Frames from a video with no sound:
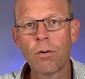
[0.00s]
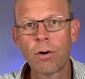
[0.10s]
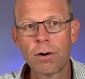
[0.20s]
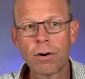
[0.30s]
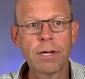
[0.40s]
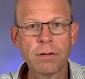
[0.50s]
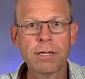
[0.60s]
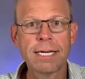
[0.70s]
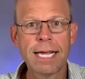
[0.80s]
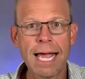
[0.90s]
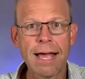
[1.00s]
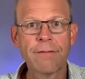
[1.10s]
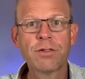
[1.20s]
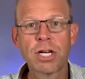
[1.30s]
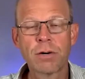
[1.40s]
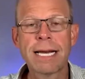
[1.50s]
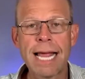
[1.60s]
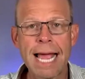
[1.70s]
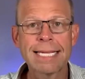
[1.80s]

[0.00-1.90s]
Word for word: Or you can have generate